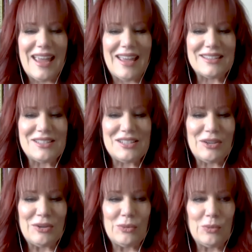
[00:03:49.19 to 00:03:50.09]
And
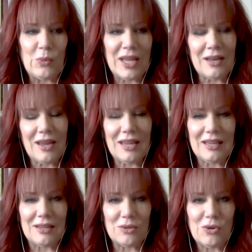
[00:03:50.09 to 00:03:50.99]
so when
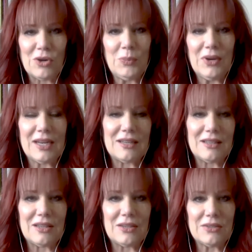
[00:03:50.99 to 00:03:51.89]
I incorporated
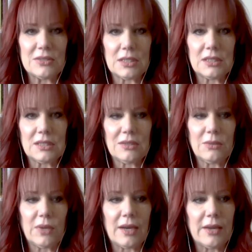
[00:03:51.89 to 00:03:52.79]
those into
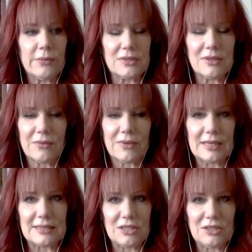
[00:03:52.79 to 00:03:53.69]
what I was
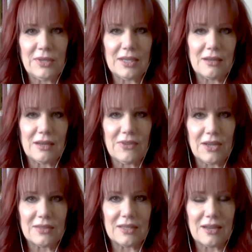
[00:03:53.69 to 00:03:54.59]
already doing, I
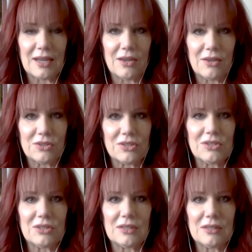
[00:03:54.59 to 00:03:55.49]
found that I understood